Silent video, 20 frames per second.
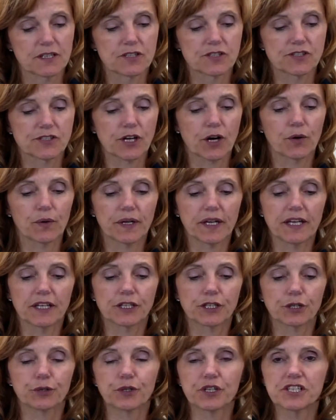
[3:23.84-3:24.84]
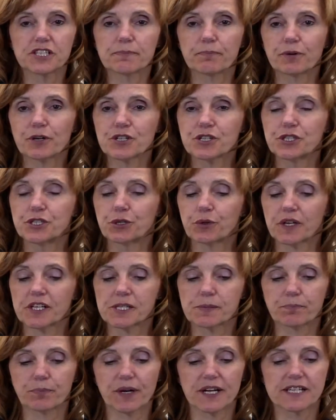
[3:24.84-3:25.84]
So encourage the person to
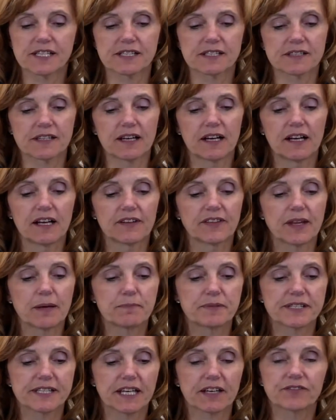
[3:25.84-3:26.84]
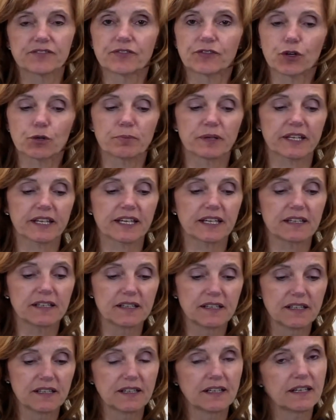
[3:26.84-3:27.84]
express themselves verbally,
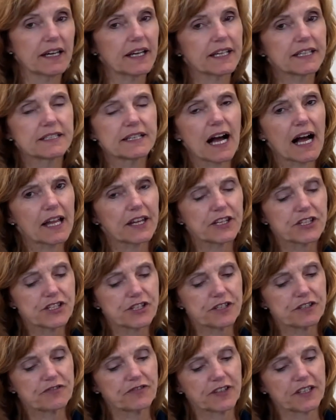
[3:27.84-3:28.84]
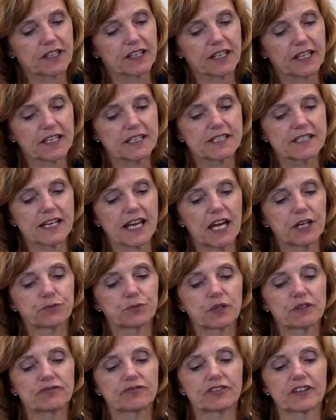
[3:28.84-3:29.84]
acknowledge their feelings, and
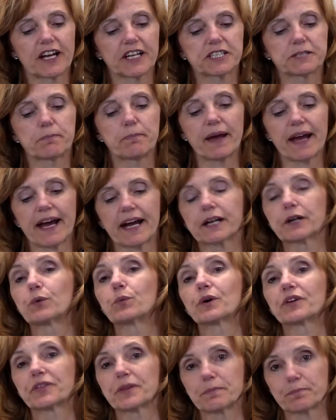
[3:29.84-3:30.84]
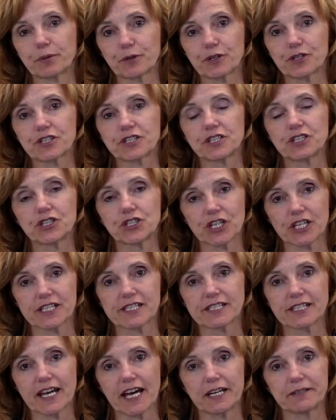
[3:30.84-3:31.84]
reflect back what the person
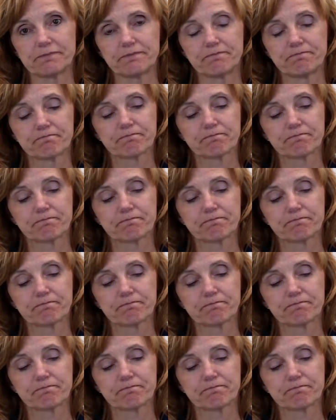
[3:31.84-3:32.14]
just said.